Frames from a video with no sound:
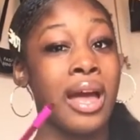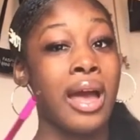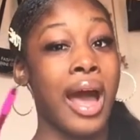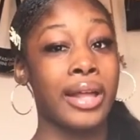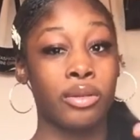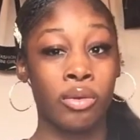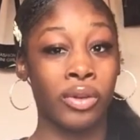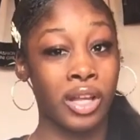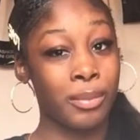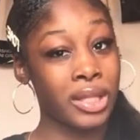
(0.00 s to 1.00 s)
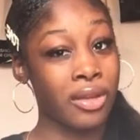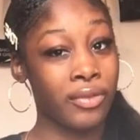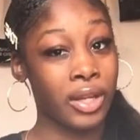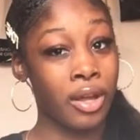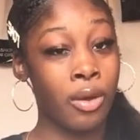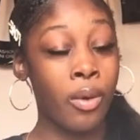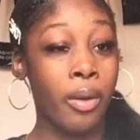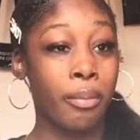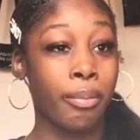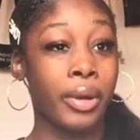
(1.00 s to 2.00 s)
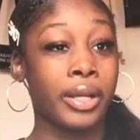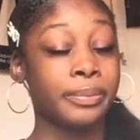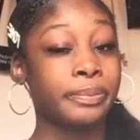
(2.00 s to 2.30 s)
I don't recommend that video, but